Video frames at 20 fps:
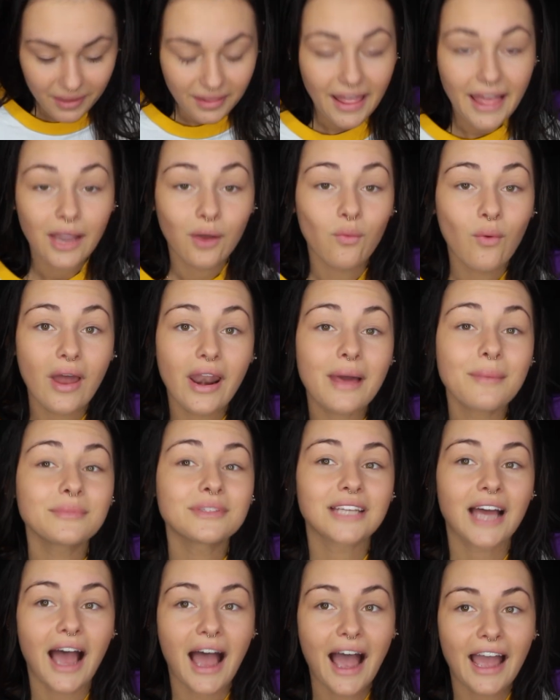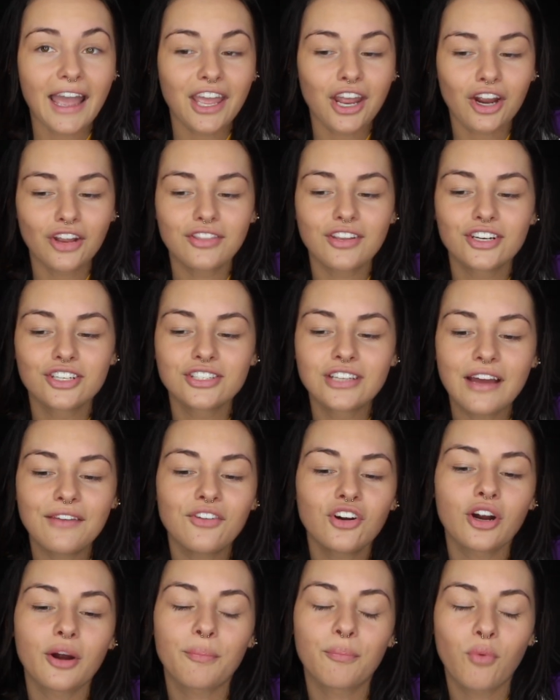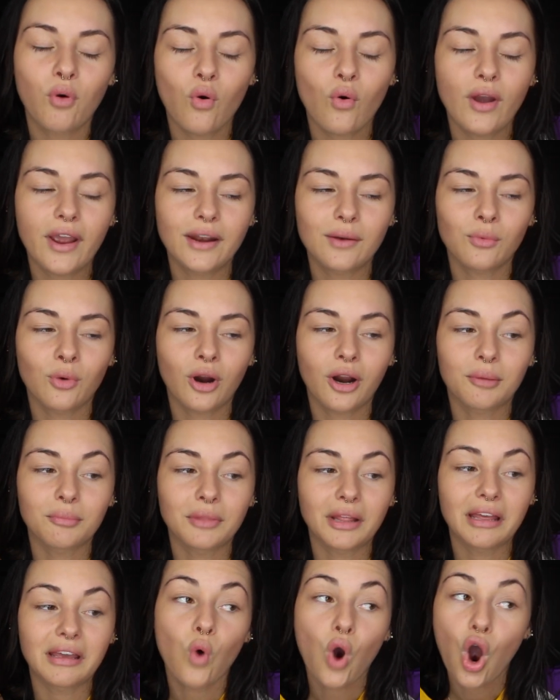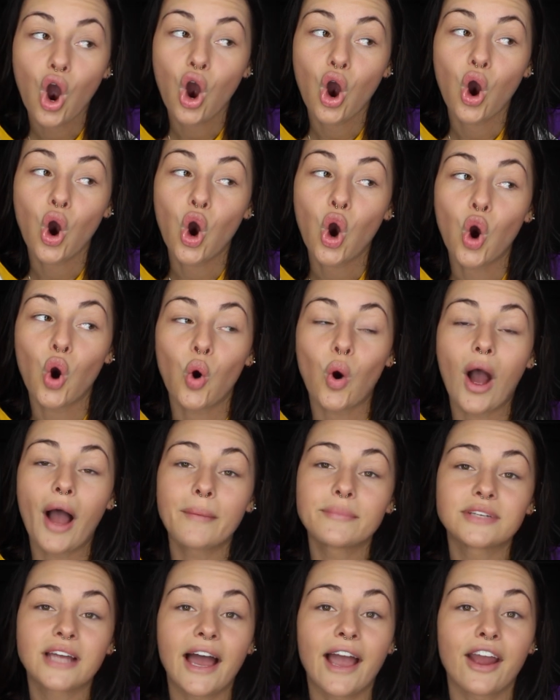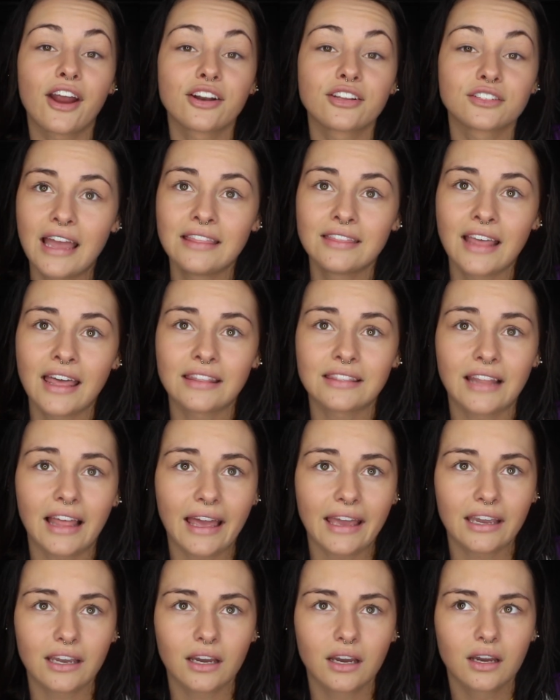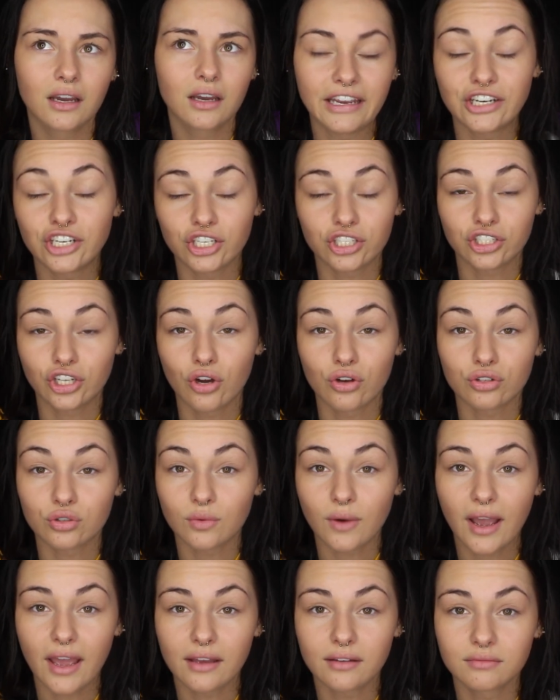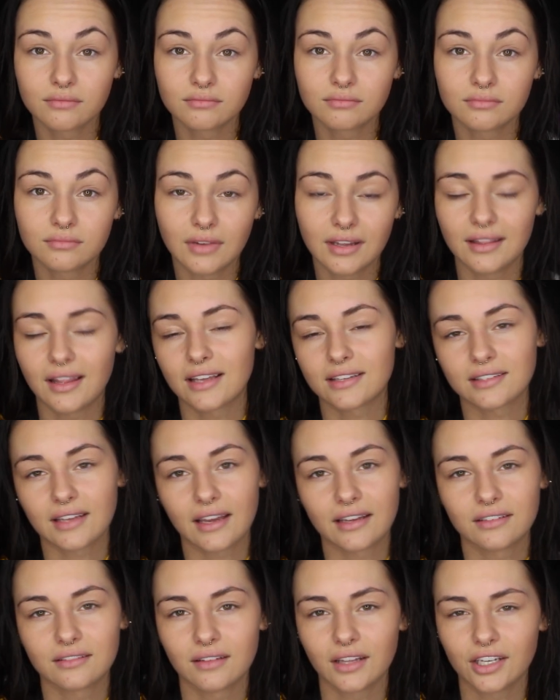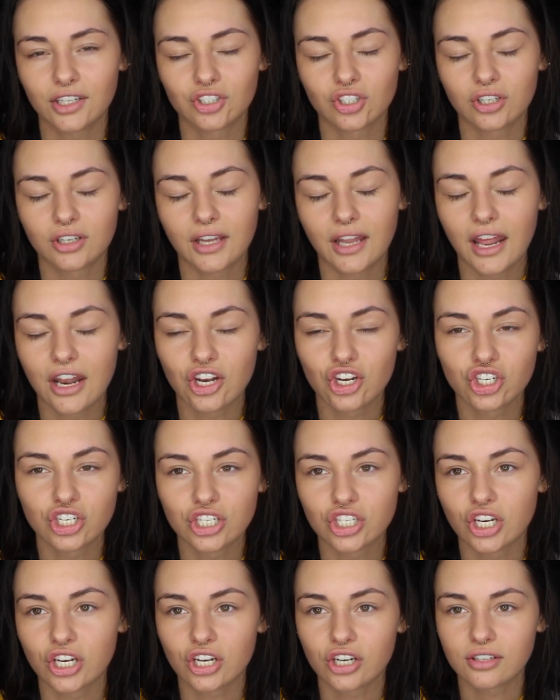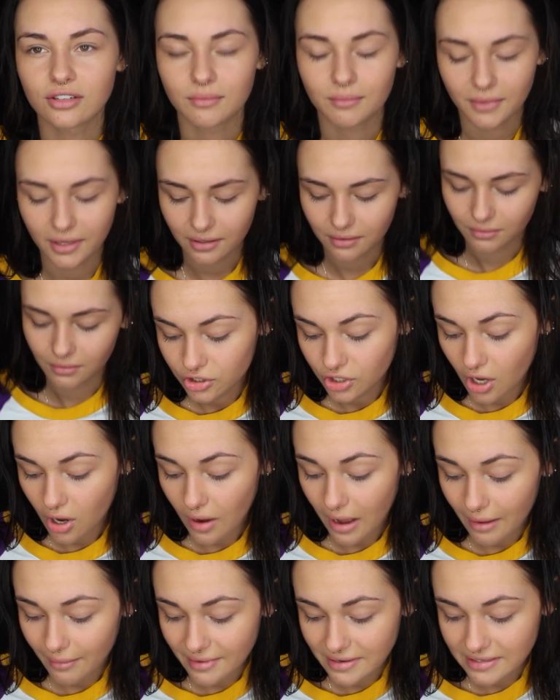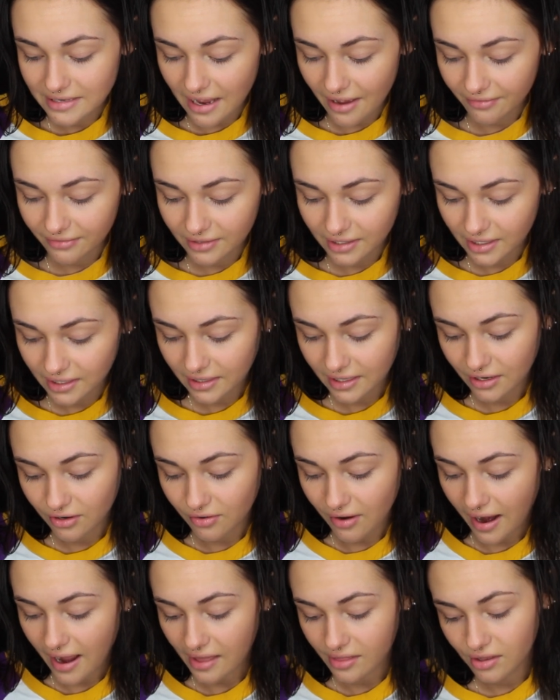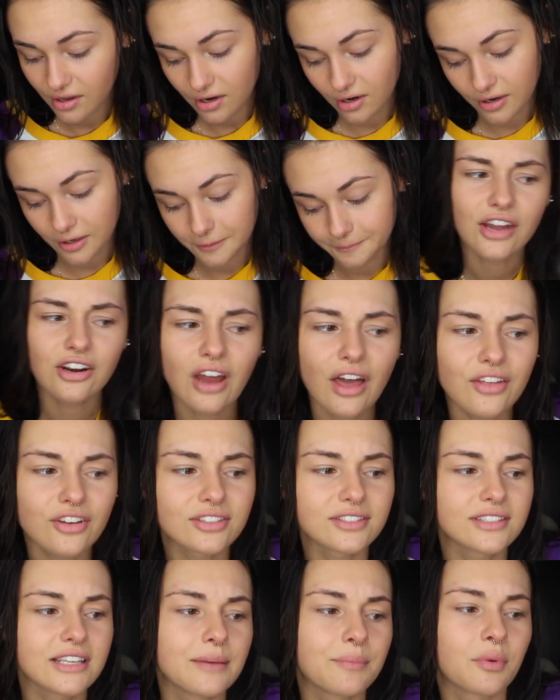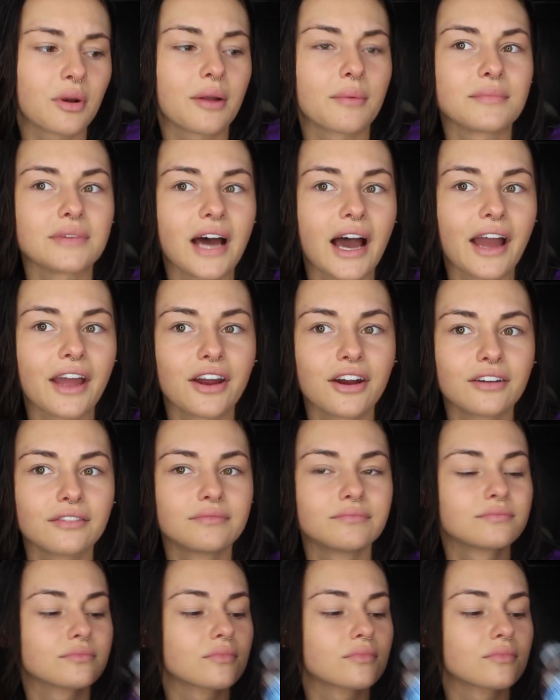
But like when I'm tired, there's never a point where I'm like, whoa, I'm tired. And then like it just goes away. Unless I like drink an energy drink or something. So I would definitely rather, I'd rather sleep when I'm tired.